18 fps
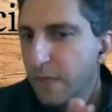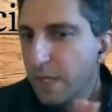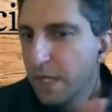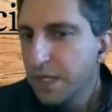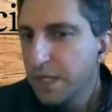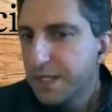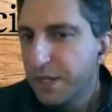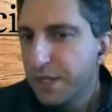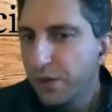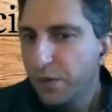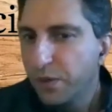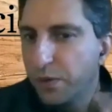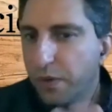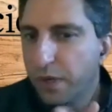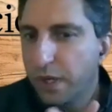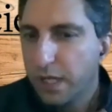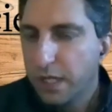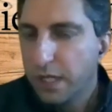
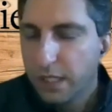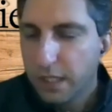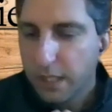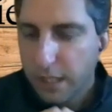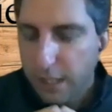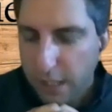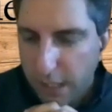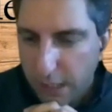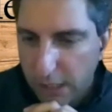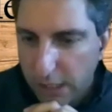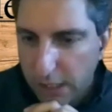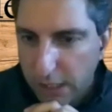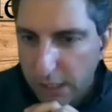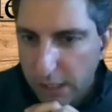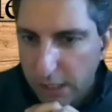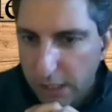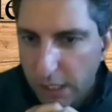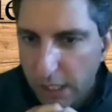so
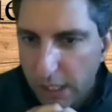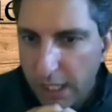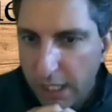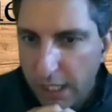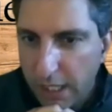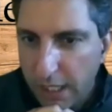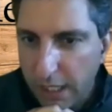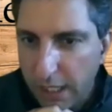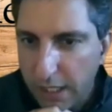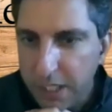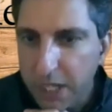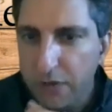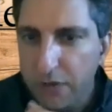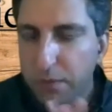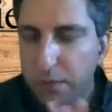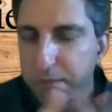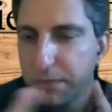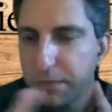uh,
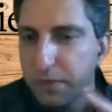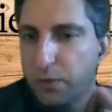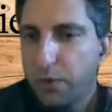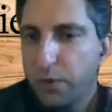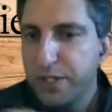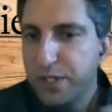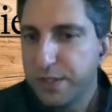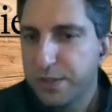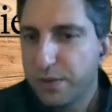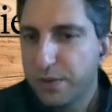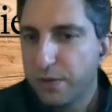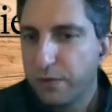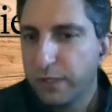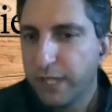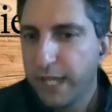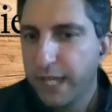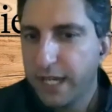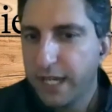another question, sort of
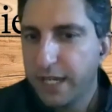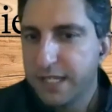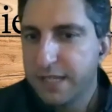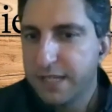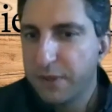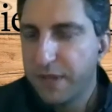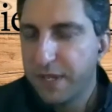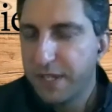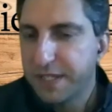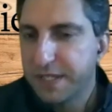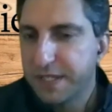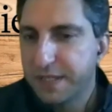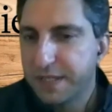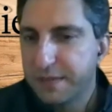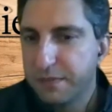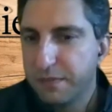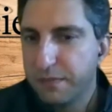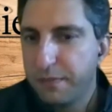related to some of
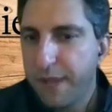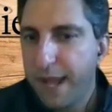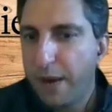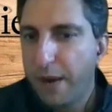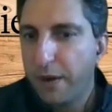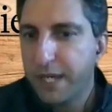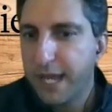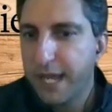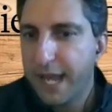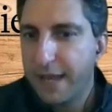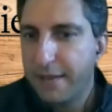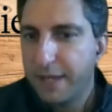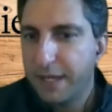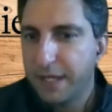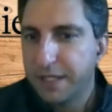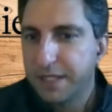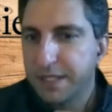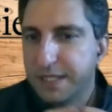these power
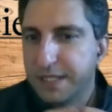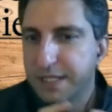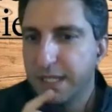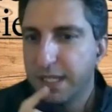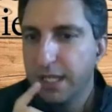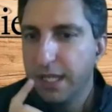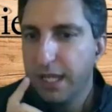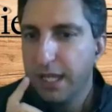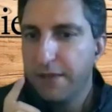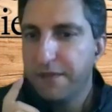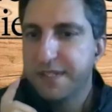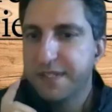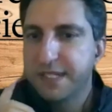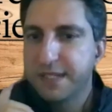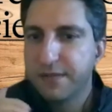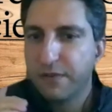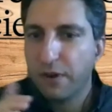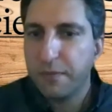dynamics, if
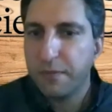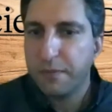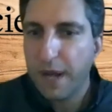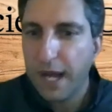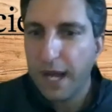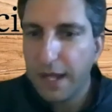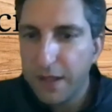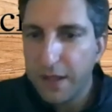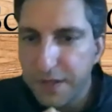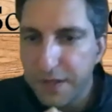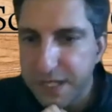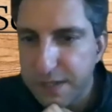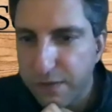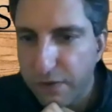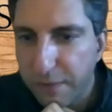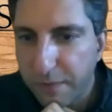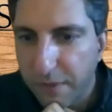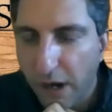from uh, this is
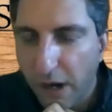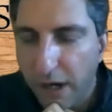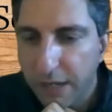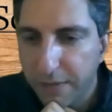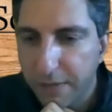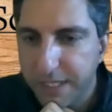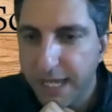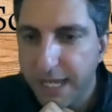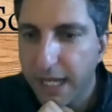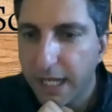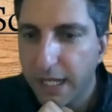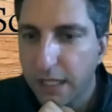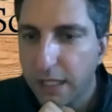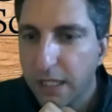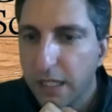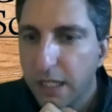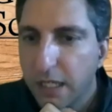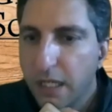from Arnie
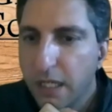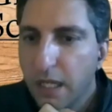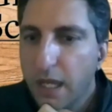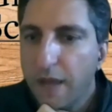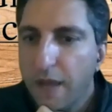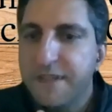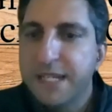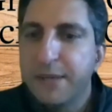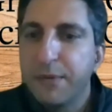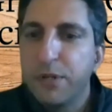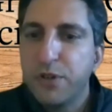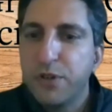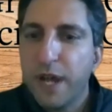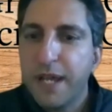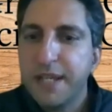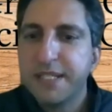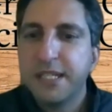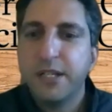Patel, if someone
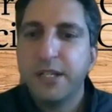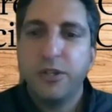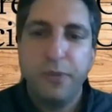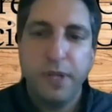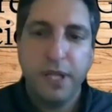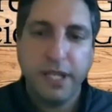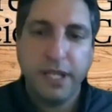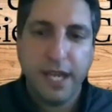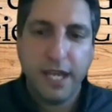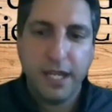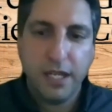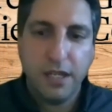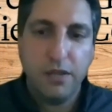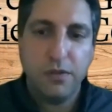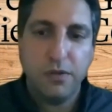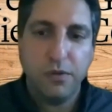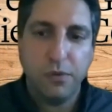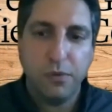tries to humiliate
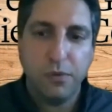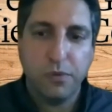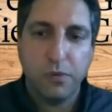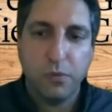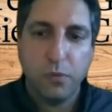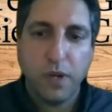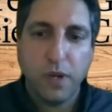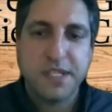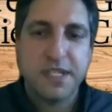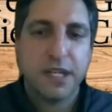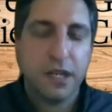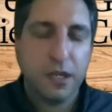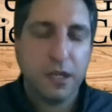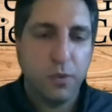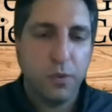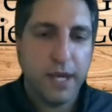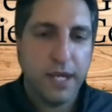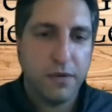you, what's a
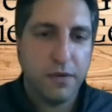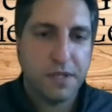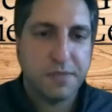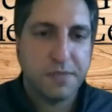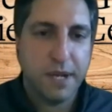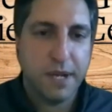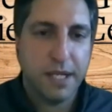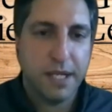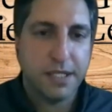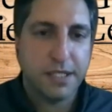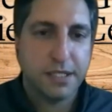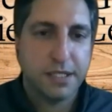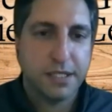good way to respond?